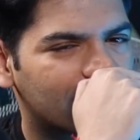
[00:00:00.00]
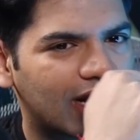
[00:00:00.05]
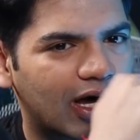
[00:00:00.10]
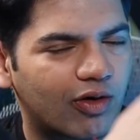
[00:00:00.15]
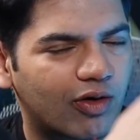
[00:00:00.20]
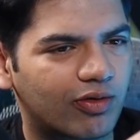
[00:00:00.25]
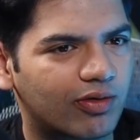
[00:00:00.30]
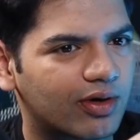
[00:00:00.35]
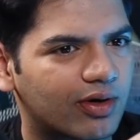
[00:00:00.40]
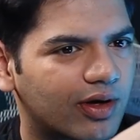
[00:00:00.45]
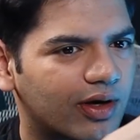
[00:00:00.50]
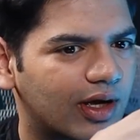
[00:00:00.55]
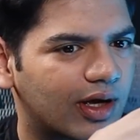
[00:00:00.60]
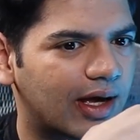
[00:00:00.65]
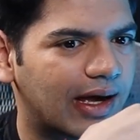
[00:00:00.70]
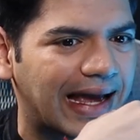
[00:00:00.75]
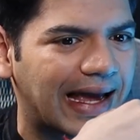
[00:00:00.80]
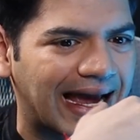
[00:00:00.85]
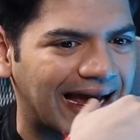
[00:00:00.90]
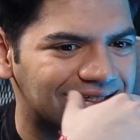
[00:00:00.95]
now,
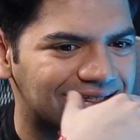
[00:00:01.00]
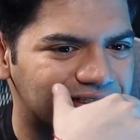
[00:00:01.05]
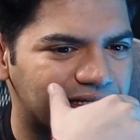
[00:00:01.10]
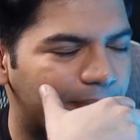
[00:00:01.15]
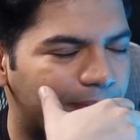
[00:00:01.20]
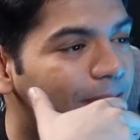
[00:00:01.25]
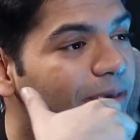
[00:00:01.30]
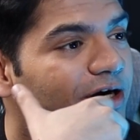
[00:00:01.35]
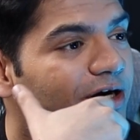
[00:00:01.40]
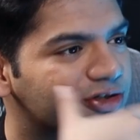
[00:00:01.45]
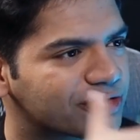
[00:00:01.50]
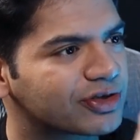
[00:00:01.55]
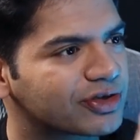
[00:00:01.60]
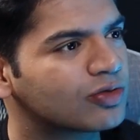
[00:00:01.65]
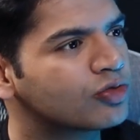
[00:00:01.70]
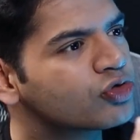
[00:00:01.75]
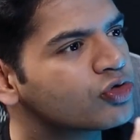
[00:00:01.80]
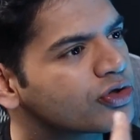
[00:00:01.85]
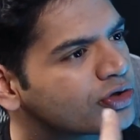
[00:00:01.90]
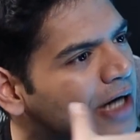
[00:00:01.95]
as a
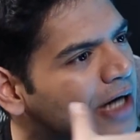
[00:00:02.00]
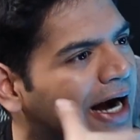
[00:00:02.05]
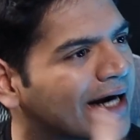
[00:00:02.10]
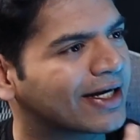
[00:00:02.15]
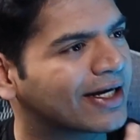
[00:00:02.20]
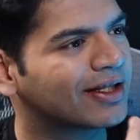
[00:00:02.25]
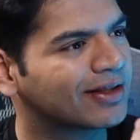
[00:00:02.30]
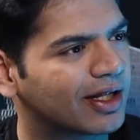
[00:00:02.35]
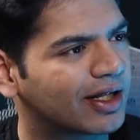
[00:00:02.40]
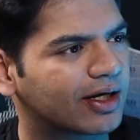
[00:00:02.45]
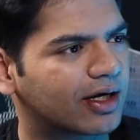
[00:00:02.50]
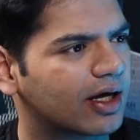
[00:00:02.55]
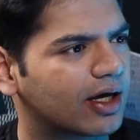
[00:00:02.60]
person who's starting their